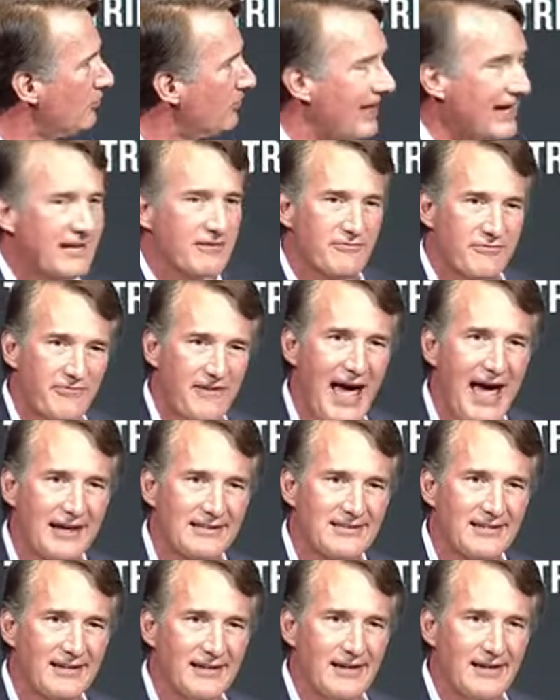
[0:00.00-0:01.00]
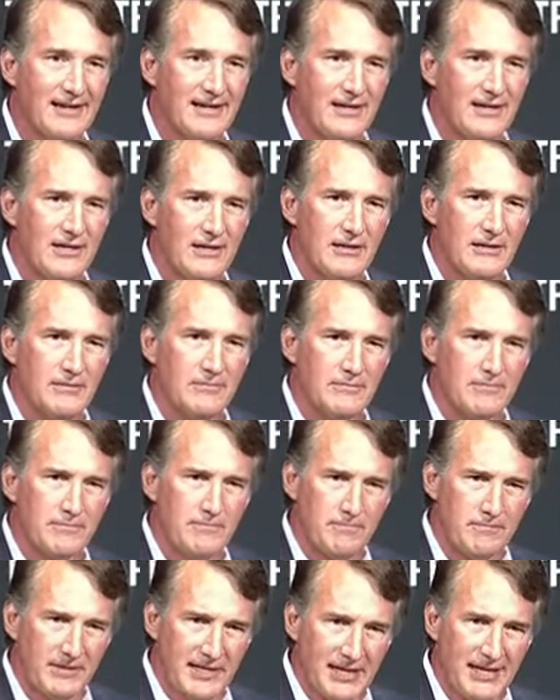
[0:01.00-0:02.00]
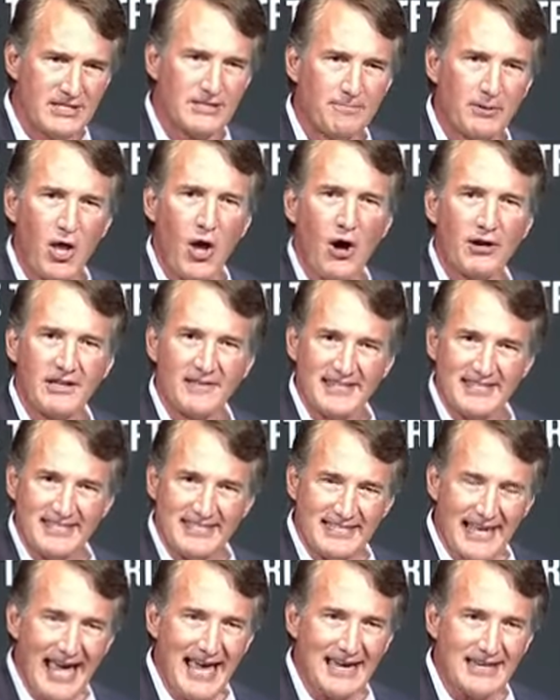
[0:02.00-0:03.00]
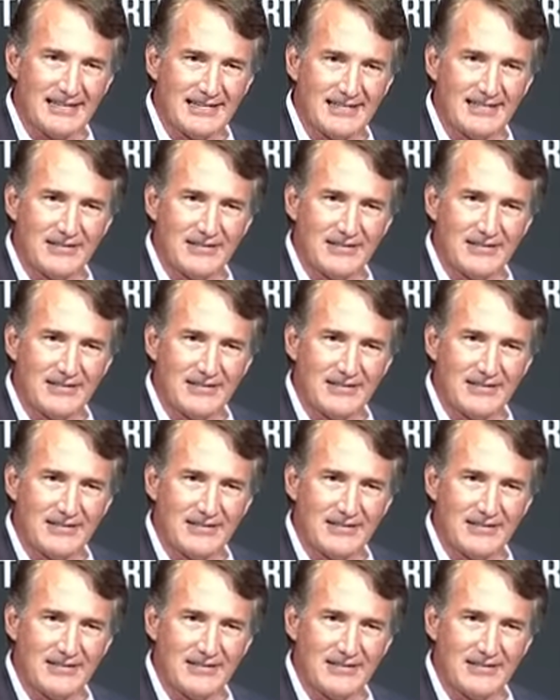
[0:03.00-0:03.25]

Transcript: that in fact, kids belong to the state.